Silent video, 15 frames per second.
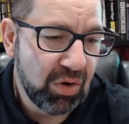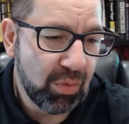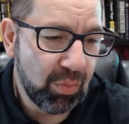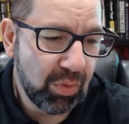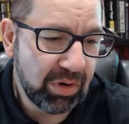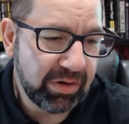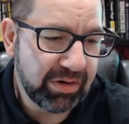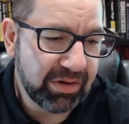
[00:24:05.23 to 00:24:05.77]

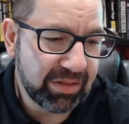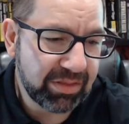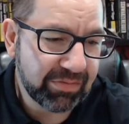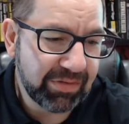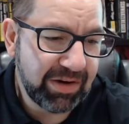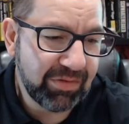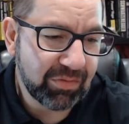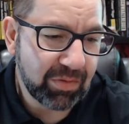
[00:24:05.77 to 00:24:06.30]
one of the
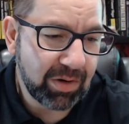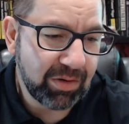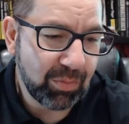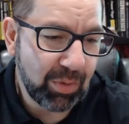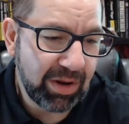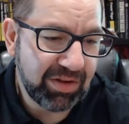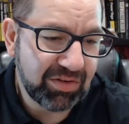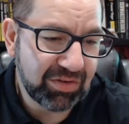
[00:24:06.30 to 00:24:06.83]
3
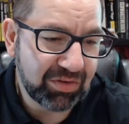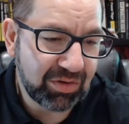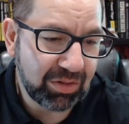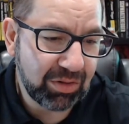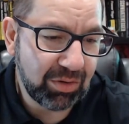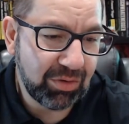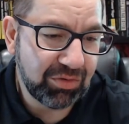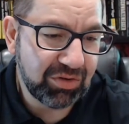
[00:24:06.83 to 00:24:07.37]
runways is
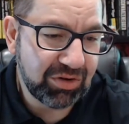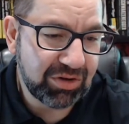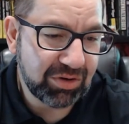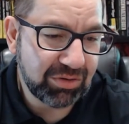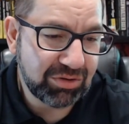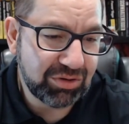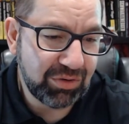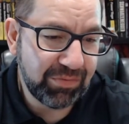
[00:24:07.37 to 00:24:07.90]
closed
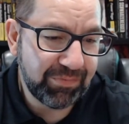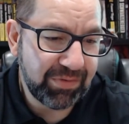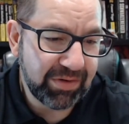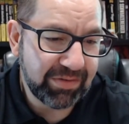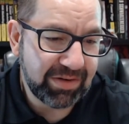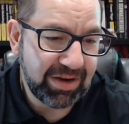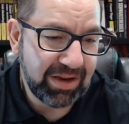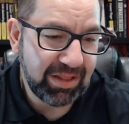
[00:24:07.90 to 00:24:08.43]
until June
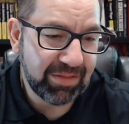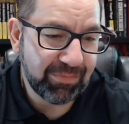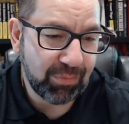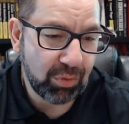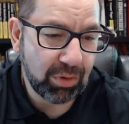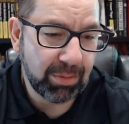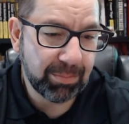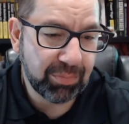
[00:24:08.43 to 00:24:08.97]
15th
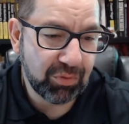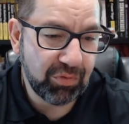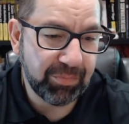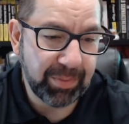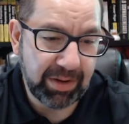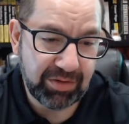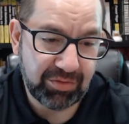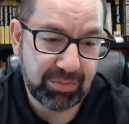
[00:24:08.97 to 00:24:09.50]
for
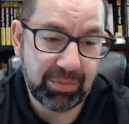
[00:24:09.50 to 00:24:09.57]
improvements.